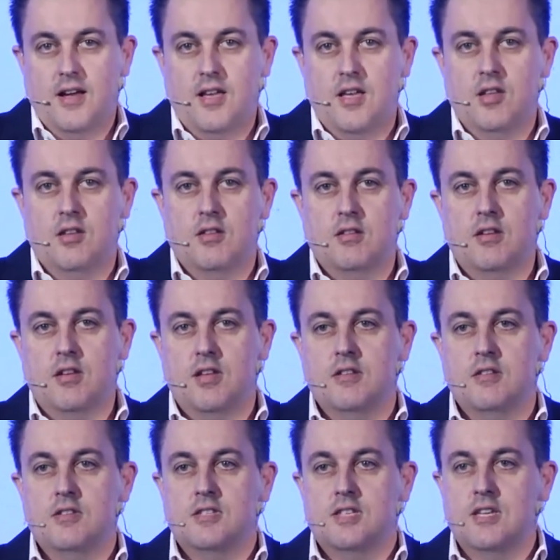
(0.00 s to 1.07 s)

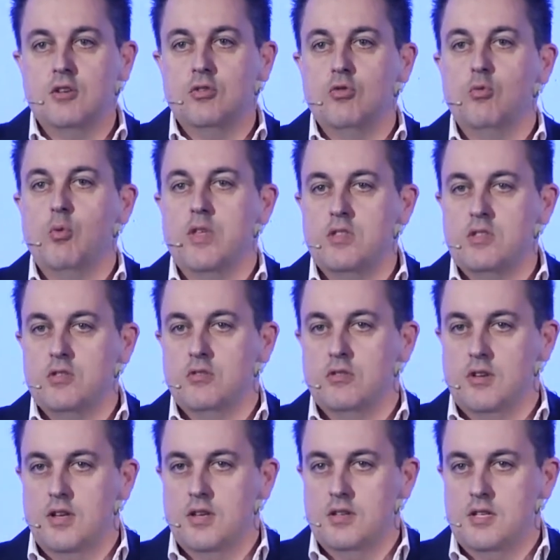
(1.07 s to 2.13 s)
can deal with
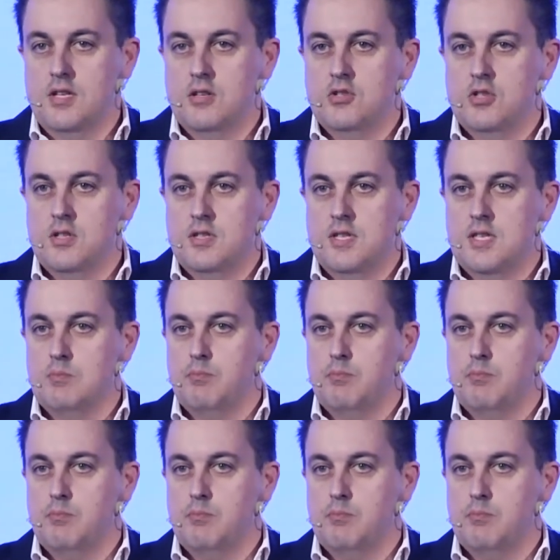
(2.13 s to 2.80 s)
certain contingencies